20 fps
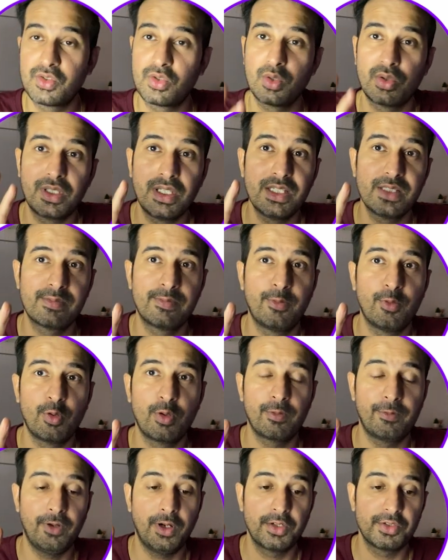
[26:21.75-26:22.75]
So these four
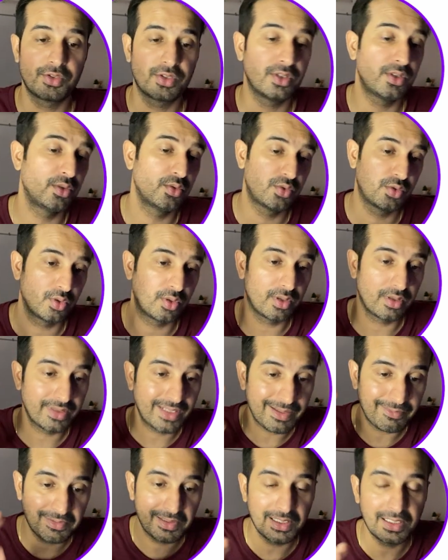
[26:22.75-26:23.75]
functions you should
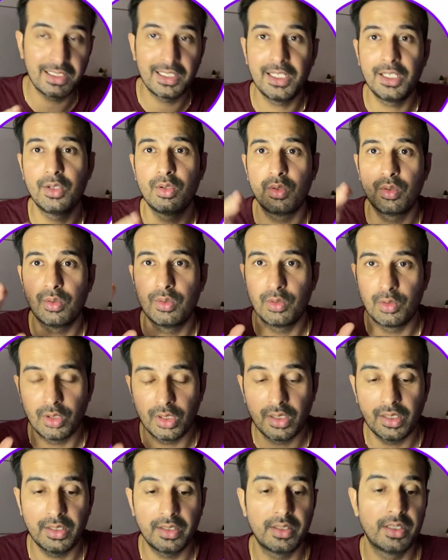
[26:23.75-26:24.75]
definitely, you know,
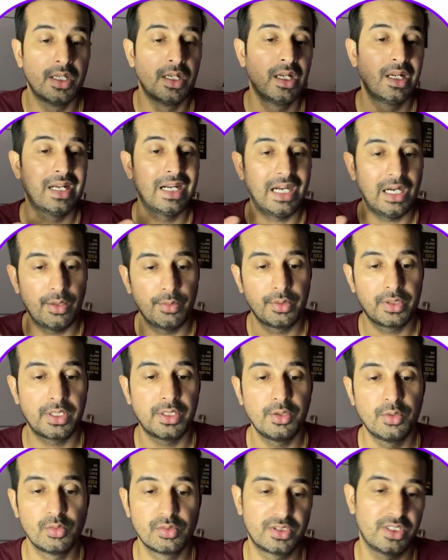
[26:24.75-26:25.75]
learn how you can
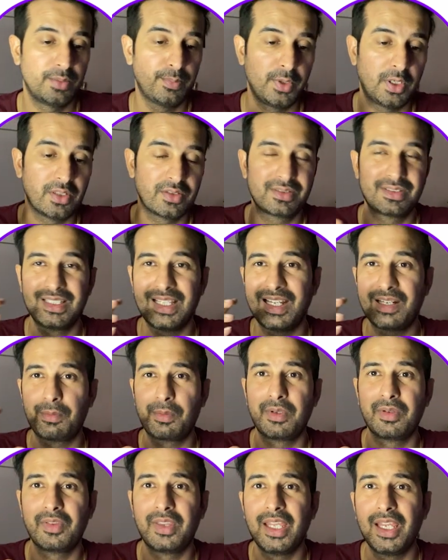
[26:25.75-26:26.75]
use it because that
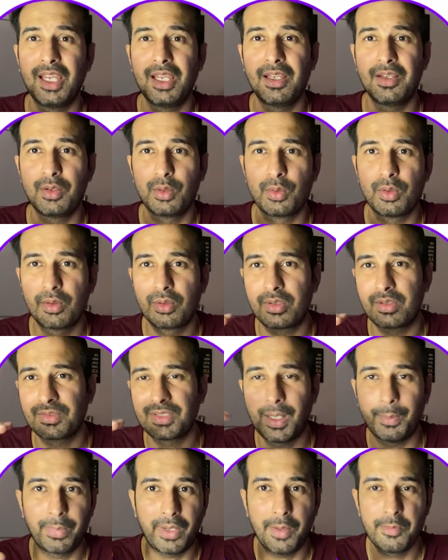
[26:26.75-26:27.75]
they, you know,
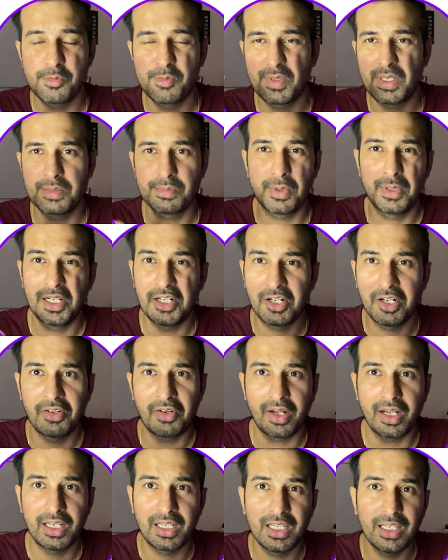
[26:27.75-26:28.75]
sometimes becomes a little
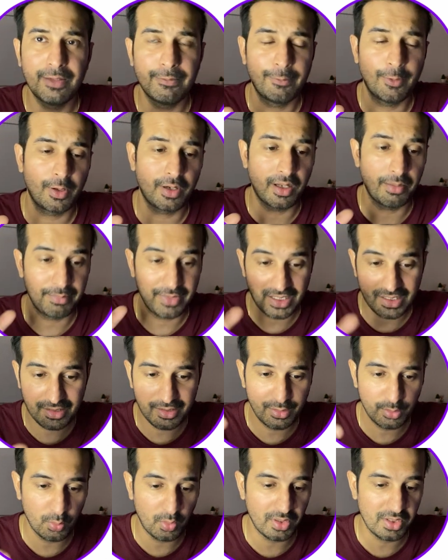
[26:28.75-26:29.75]
tricky for a
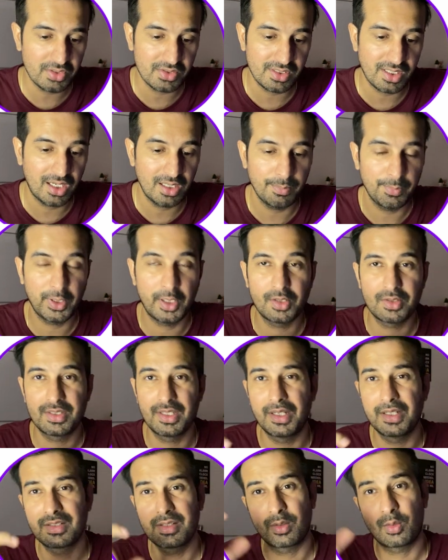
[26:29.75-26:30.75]
beginner to understand because
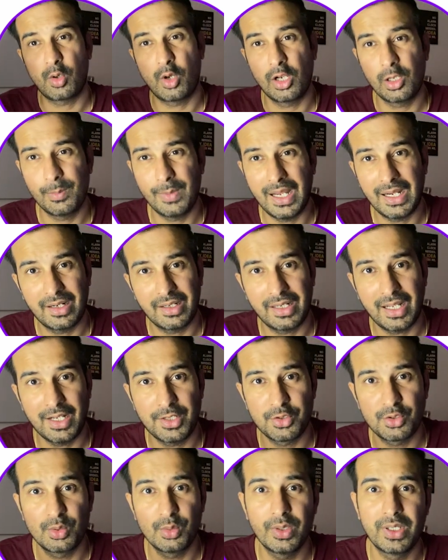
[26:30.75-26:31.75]
there is a callback
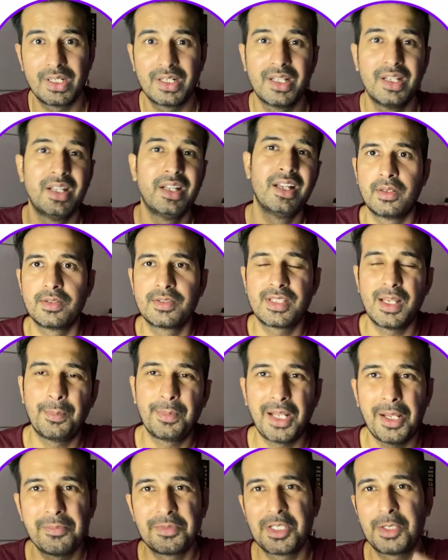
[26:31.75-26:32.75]
attached to it
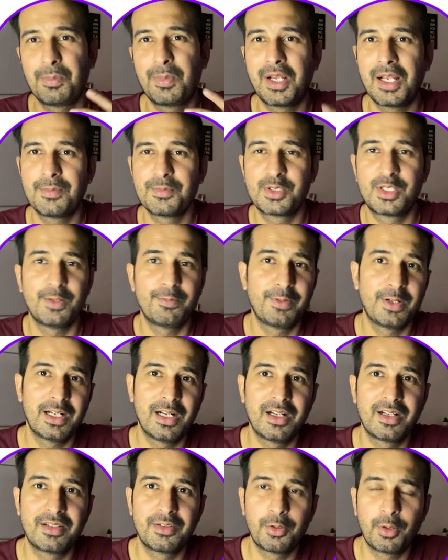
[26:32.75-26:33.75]
sometimes it becomes
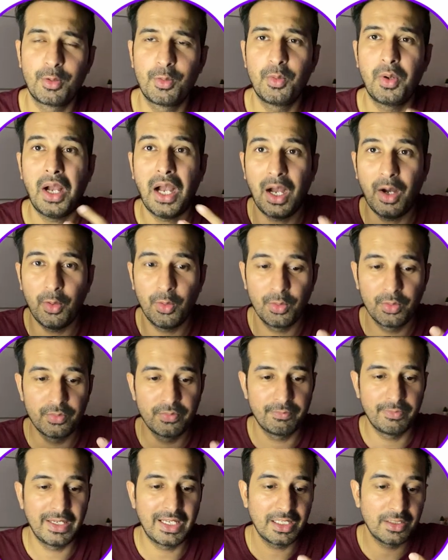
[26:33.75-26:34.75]
difficult you know how
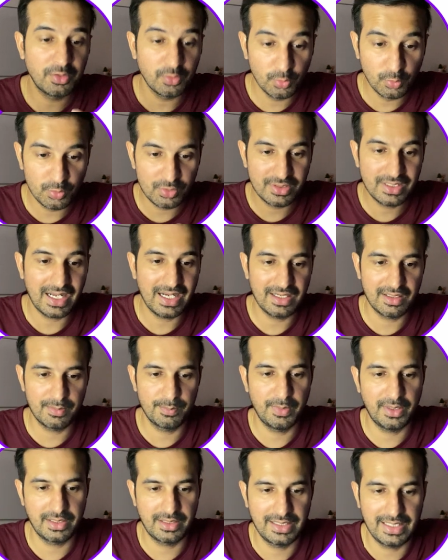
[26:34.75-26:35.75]
we can use that
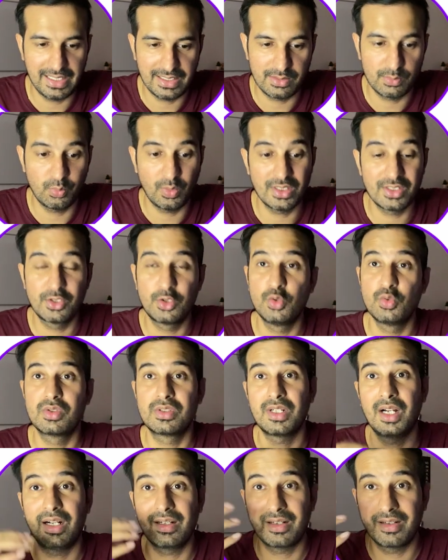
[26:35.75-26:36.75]
but yes once you
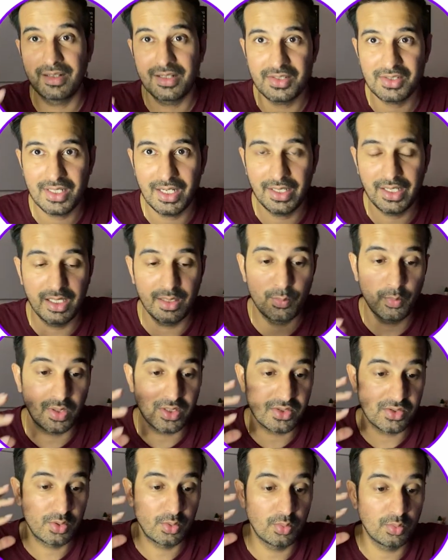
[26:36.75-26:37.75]
start understanding
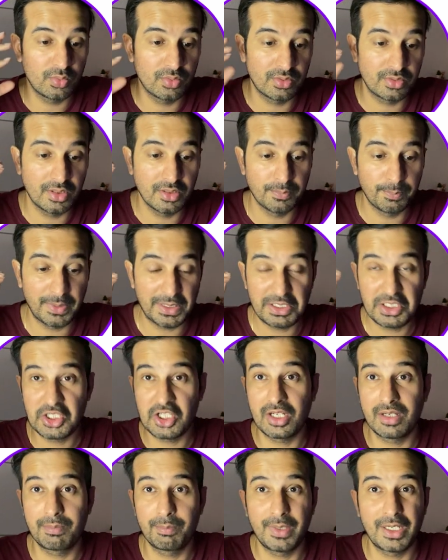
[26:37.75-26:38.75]
once you the
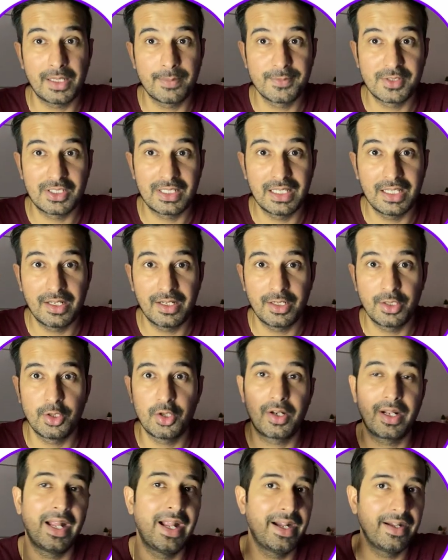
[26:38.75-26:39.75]
picture becomes clear in your
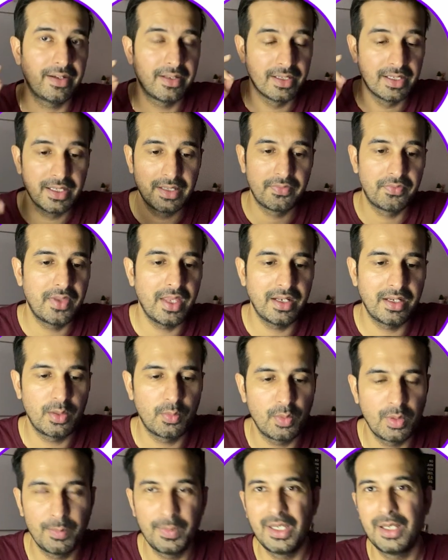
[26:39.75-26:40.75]
head then it
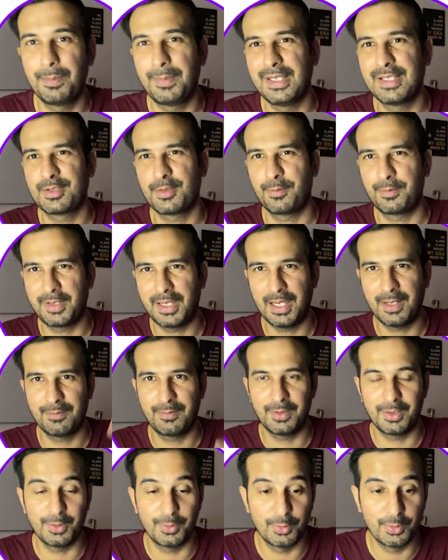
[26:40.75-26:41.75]
will be a piece of cake
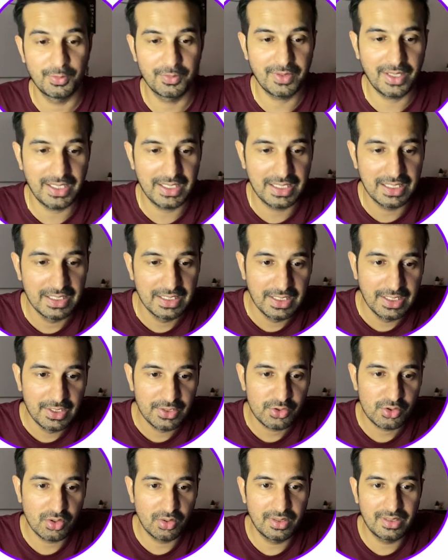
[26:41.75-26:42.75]
for you right
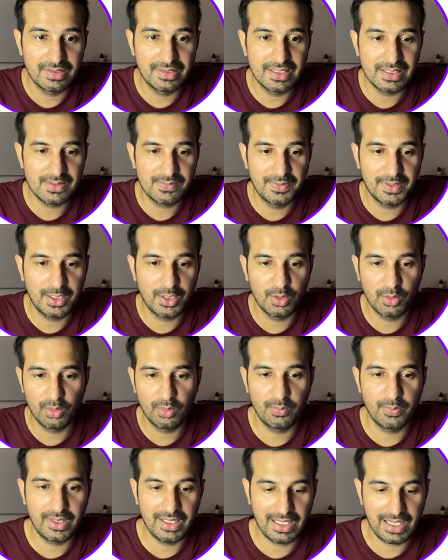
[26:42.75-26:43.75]
so in this video
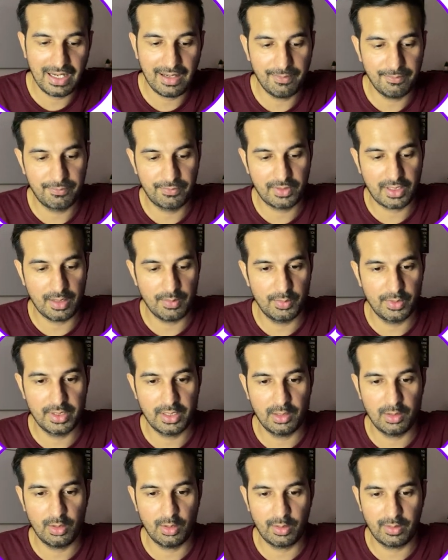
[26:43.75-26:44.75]
we have covered a
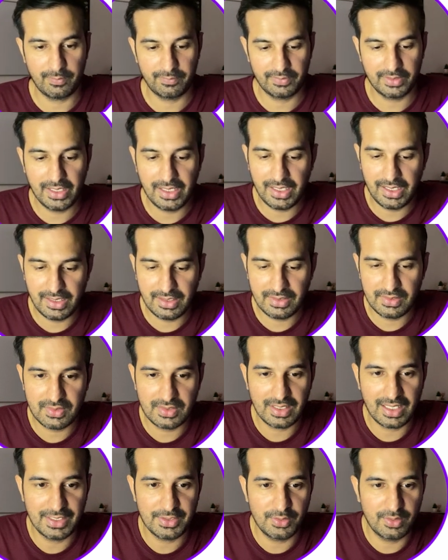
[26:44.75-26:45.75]
lot of things
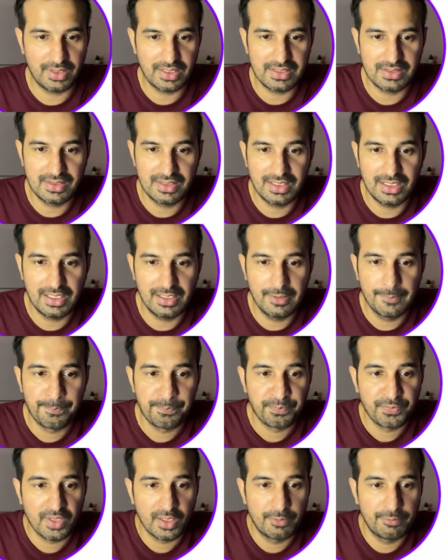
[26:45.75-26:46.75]
as you can see
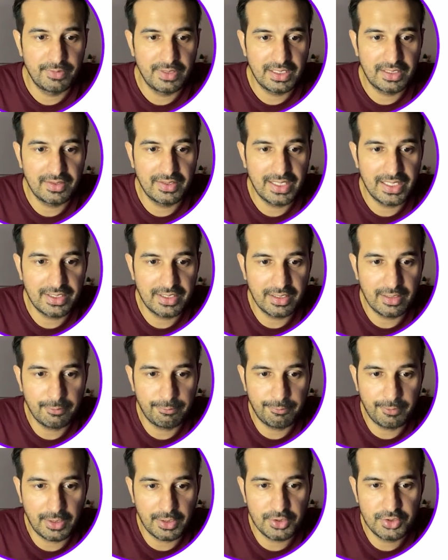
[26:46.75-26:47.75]
we created a
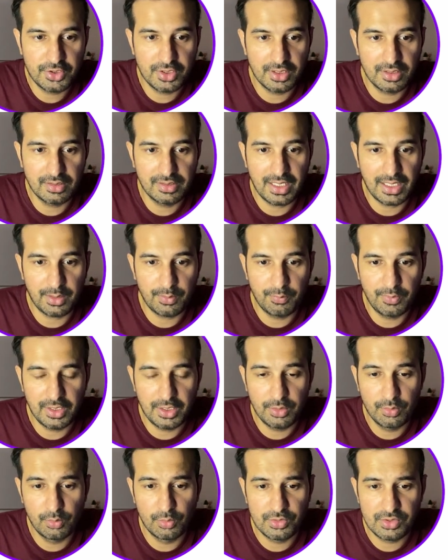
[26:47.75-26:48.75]
function that we
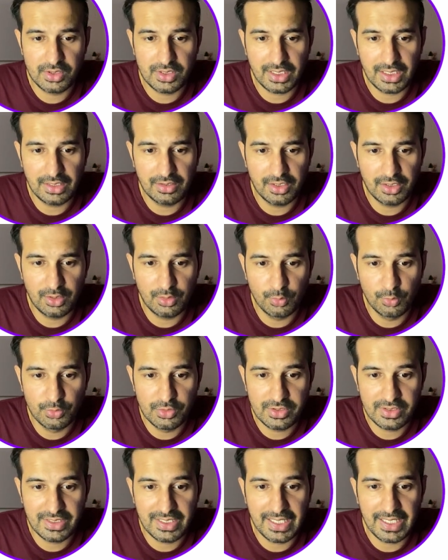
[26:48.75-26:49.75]
used in the use
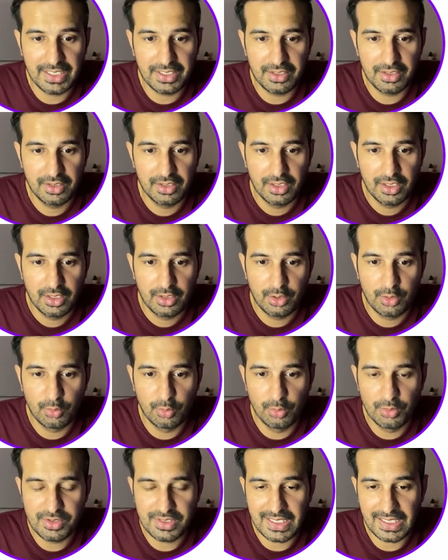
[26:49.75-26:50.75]
state
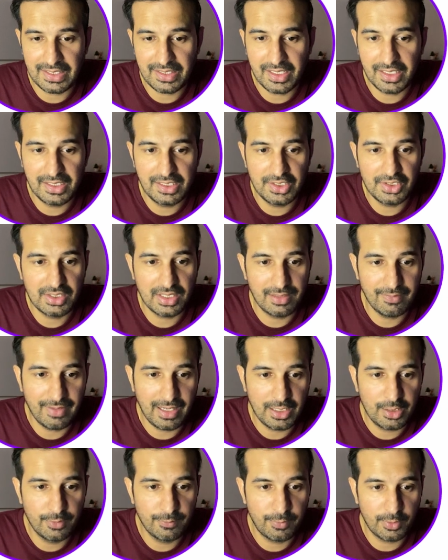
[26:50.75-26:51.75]
to set the initial
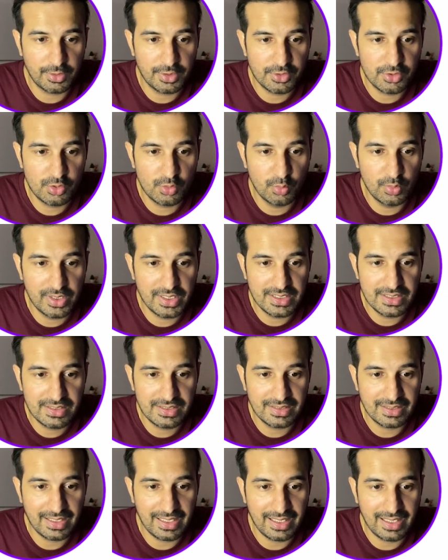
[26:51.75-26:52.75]
value for the
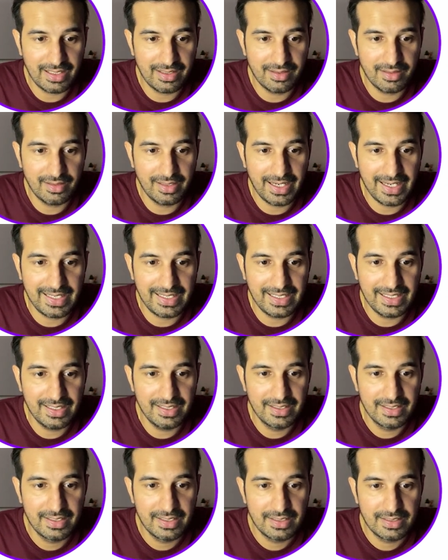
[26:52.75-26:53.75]
students uh, array
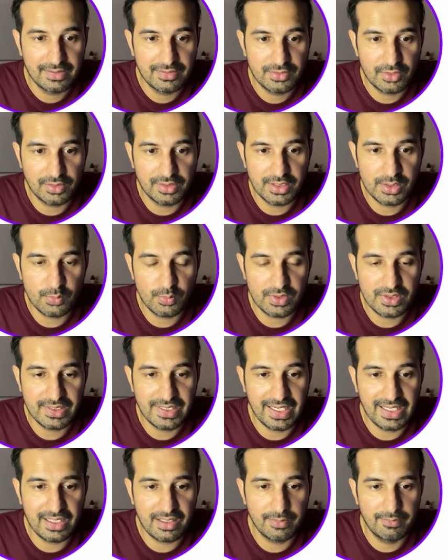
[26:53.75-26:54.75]
so this was
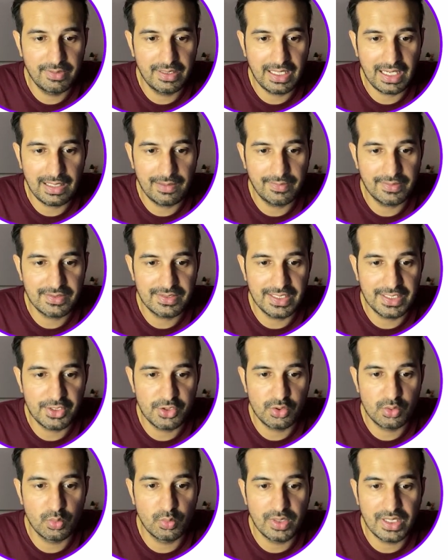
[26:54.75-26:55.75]
set we have a set
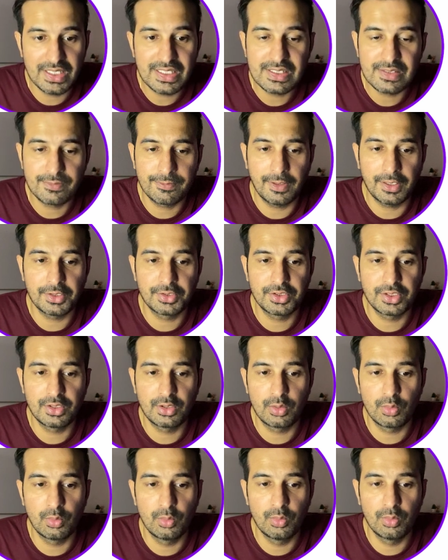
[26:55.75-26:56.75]
students function
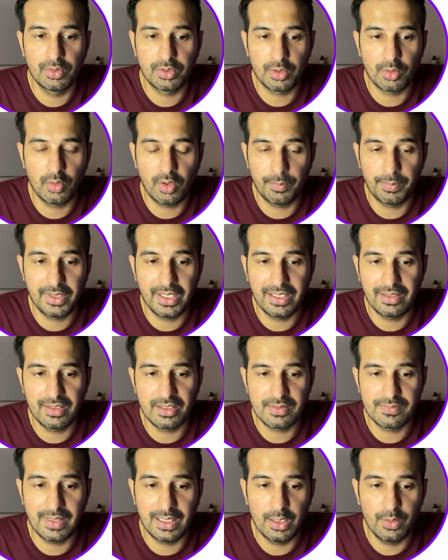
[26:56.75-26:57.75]
to you know update
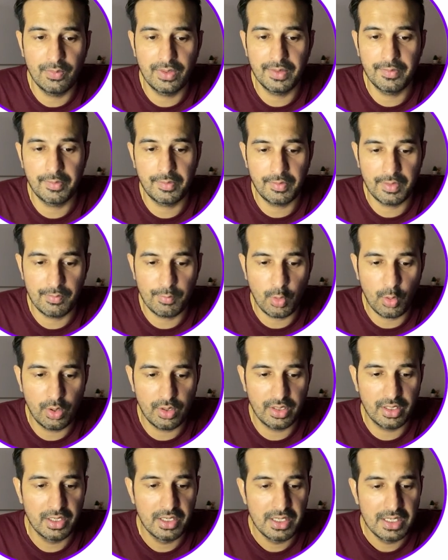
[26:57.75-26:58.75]
this value whenever we
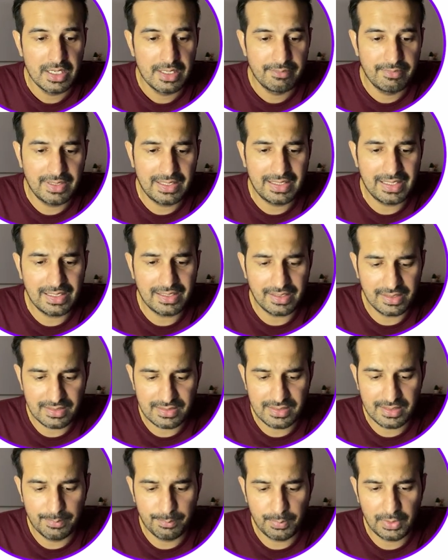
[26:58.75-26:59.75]
want we created a
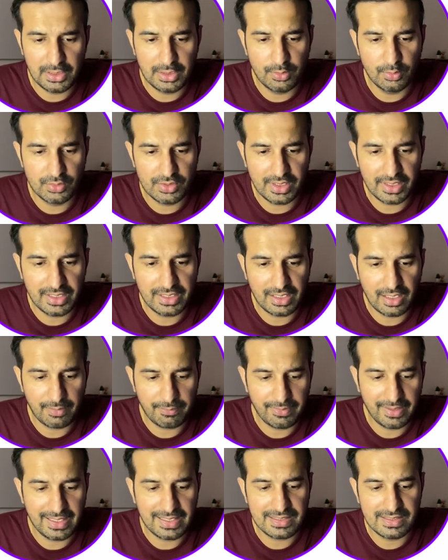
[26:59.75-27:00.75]
simple user
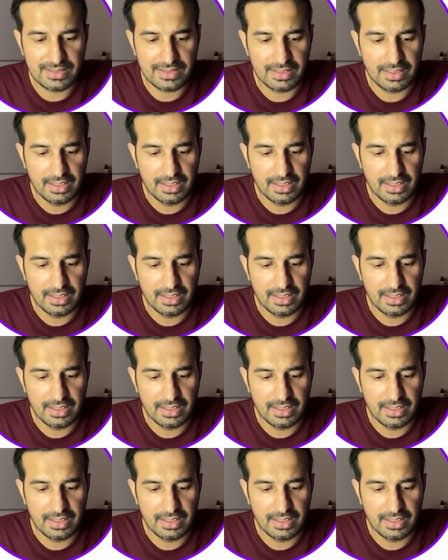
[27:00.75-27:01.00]
interface